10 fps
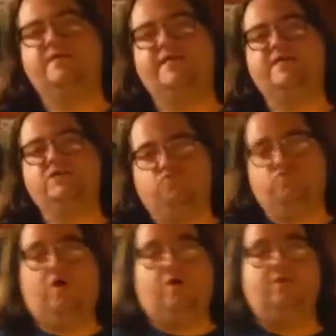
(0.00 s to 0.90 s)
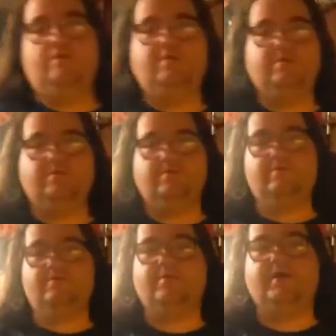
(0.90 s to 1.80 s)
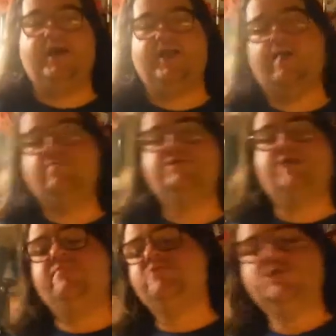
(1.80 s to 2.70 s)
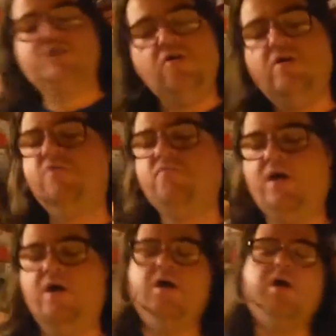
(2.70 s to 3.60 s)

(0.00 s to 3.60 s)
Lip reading: is wrong. Okay, that was just totally wrong.